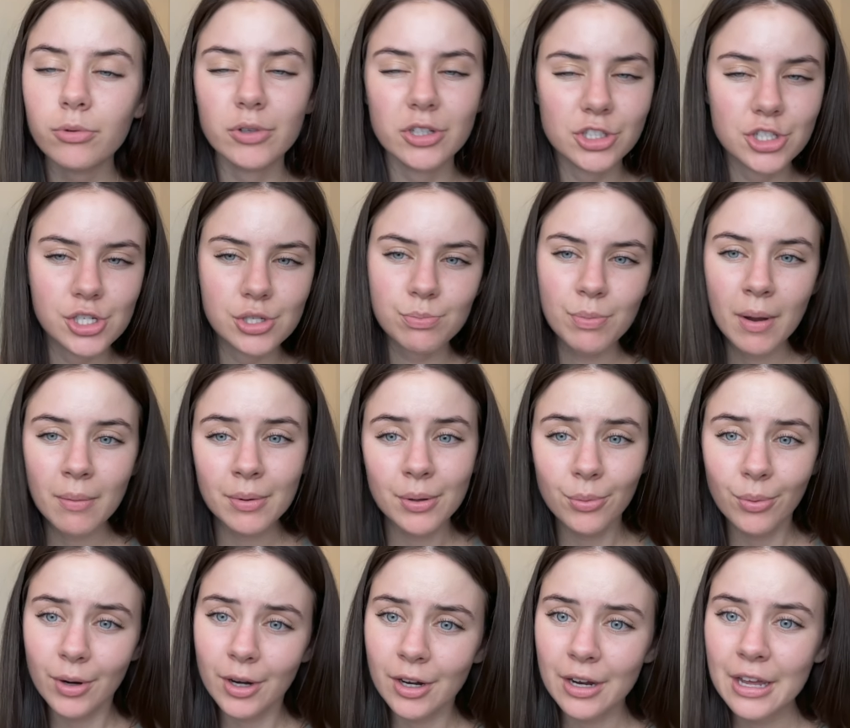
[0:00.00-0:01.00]
which is probably
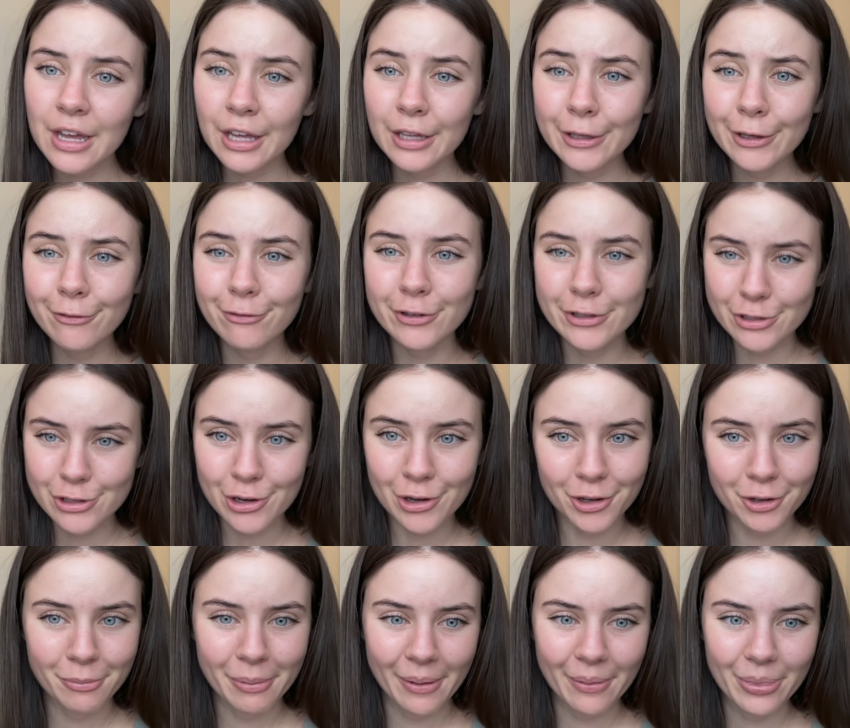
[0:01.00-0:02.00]
where you first
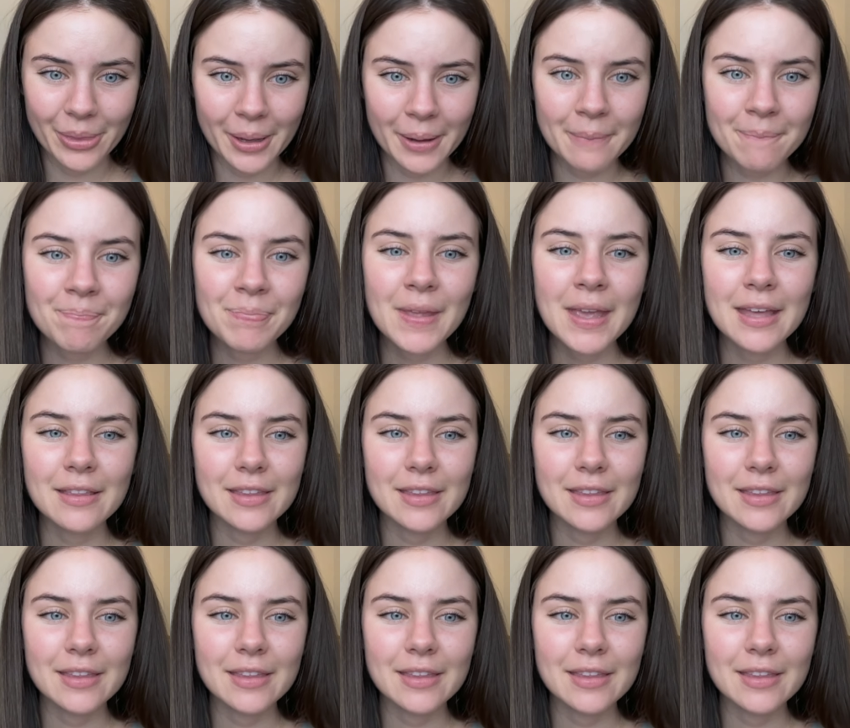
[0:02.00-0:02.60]
heard about them,